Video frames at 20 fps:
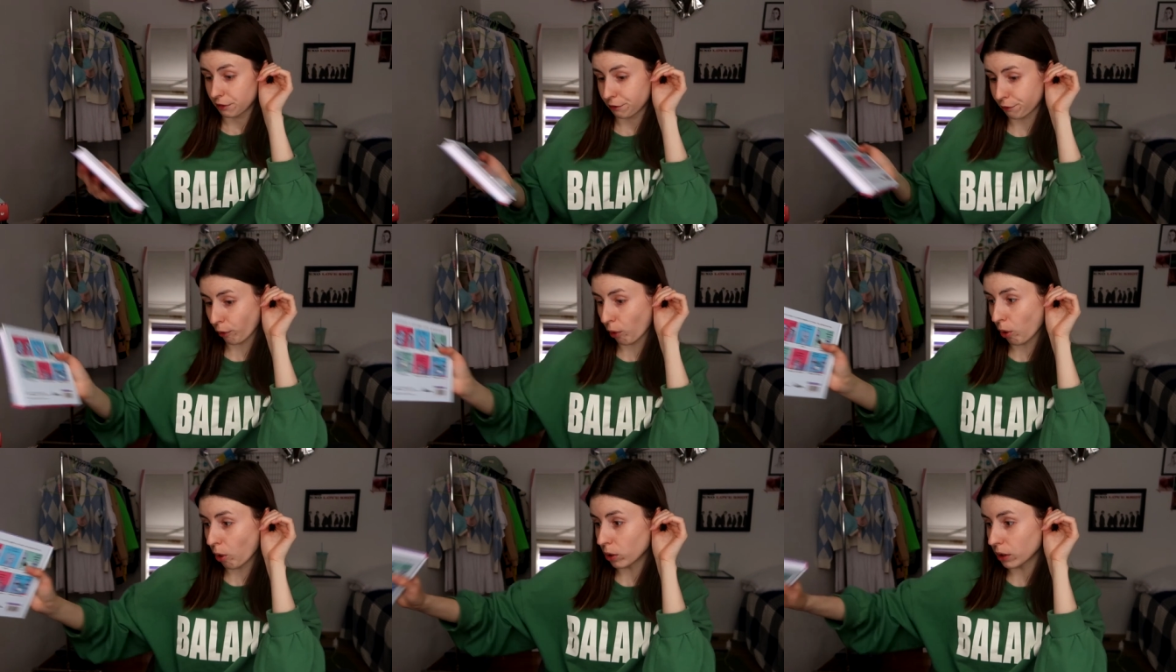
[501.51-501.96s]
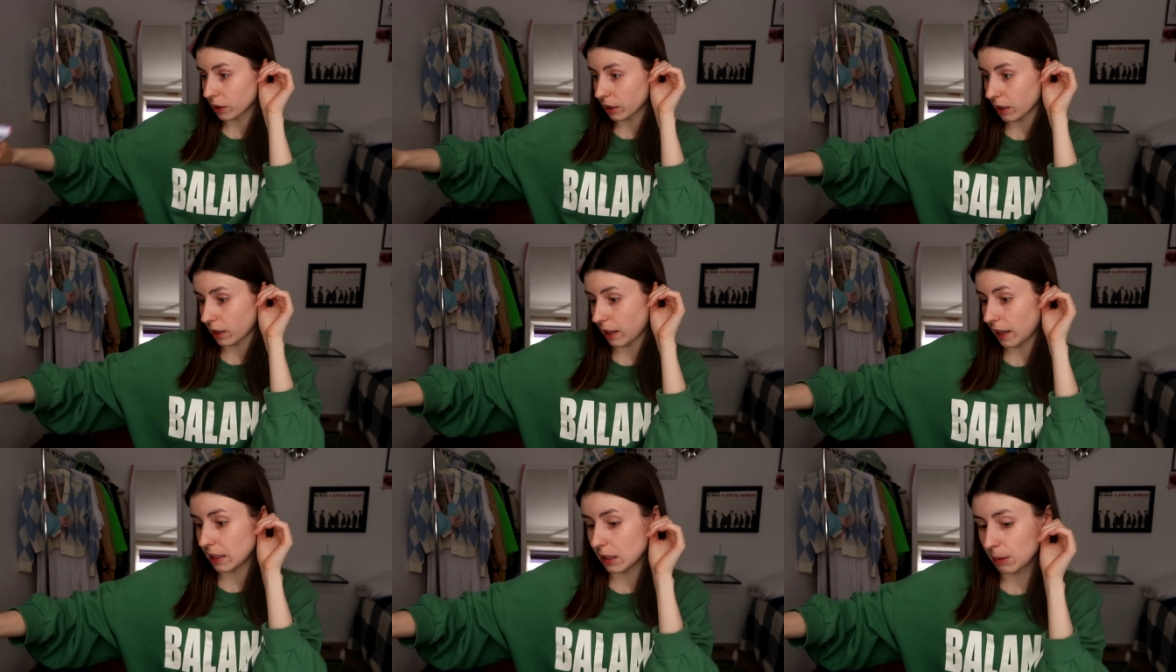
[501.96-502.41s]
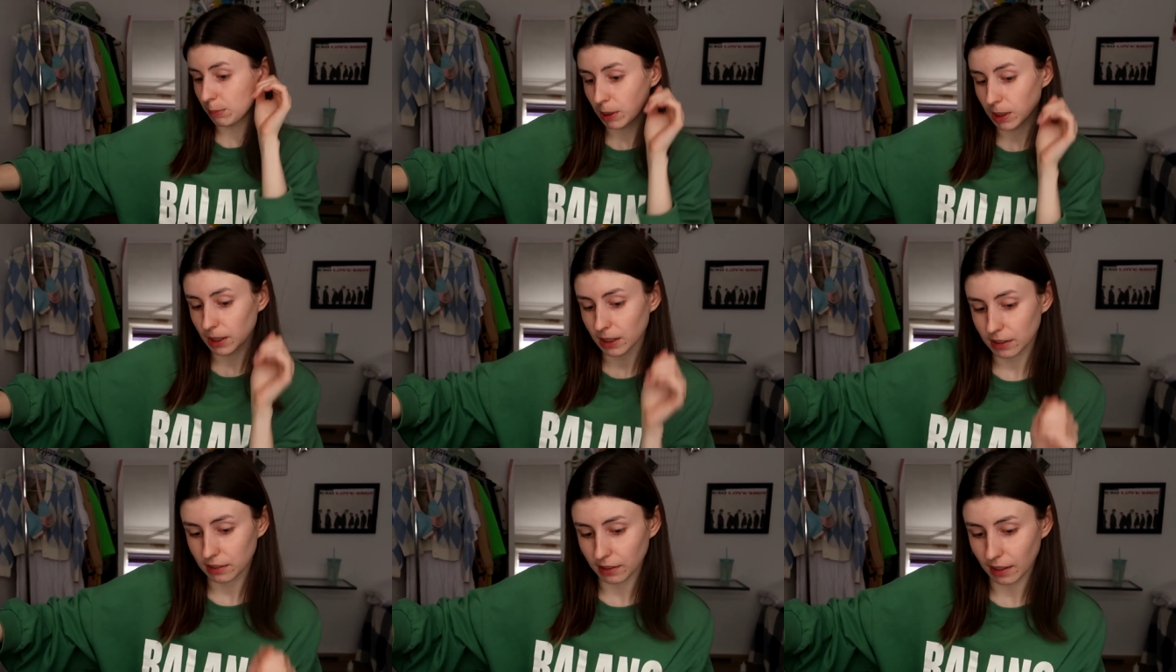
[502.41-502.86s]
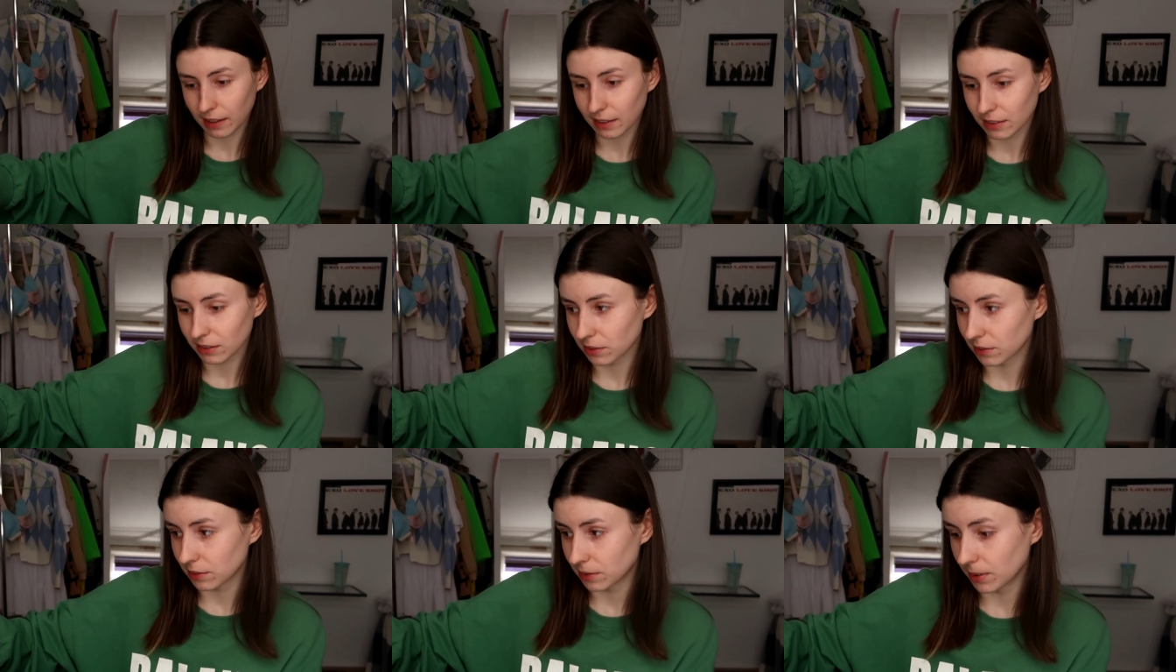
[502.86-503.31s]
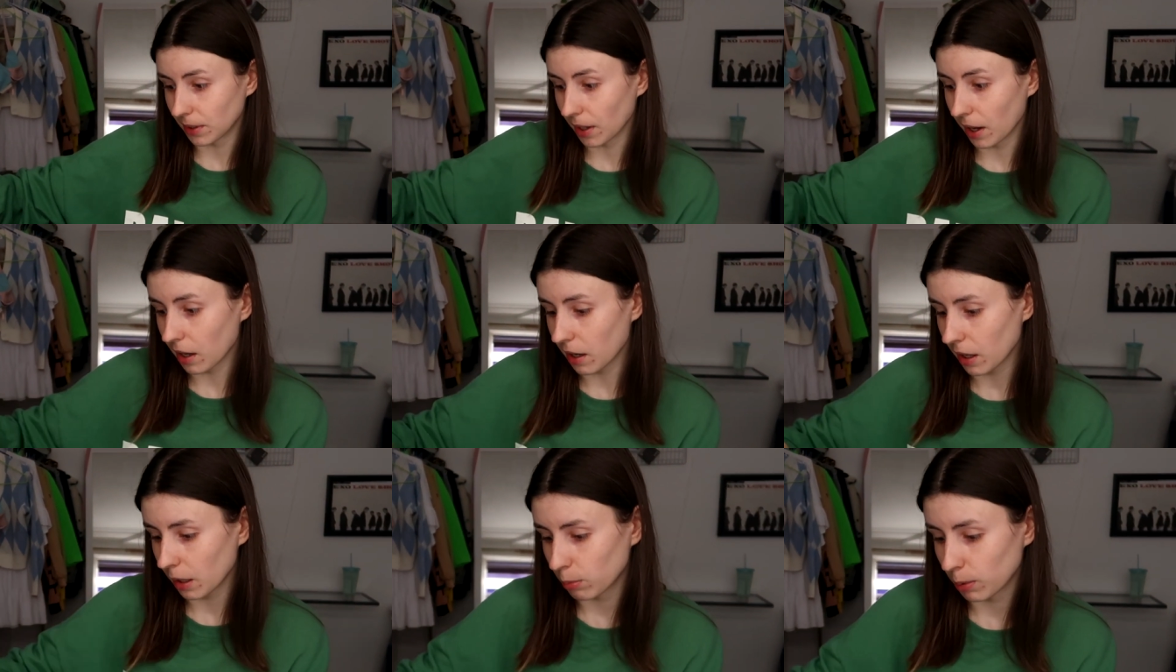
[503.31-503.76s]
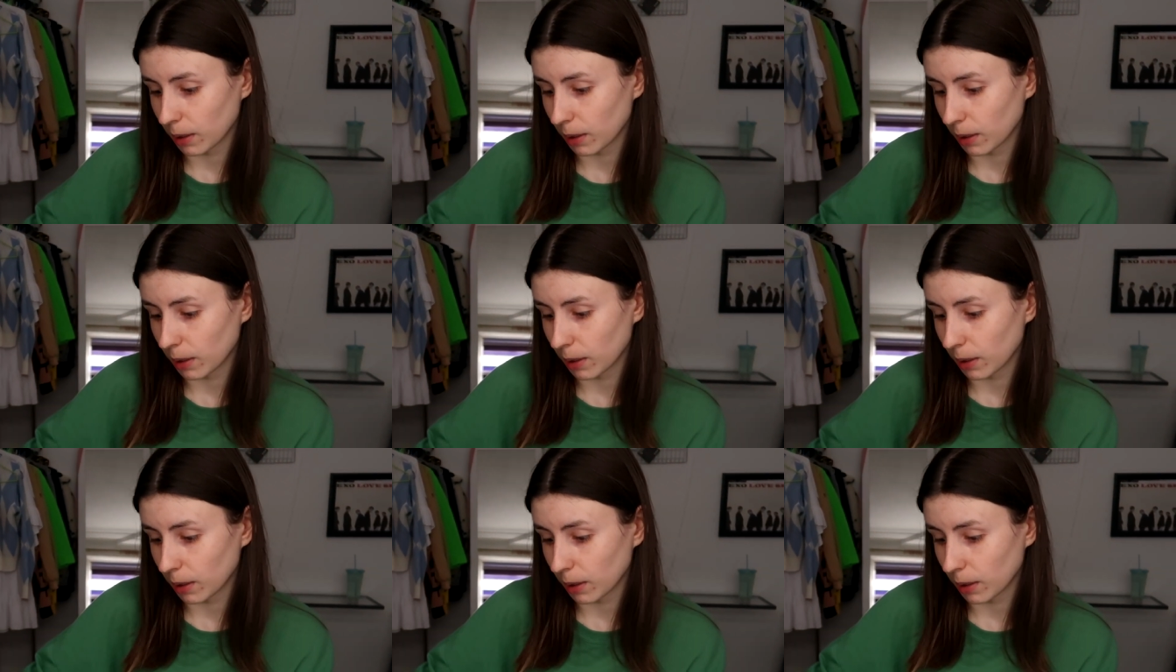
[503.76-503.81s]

fall any minute and die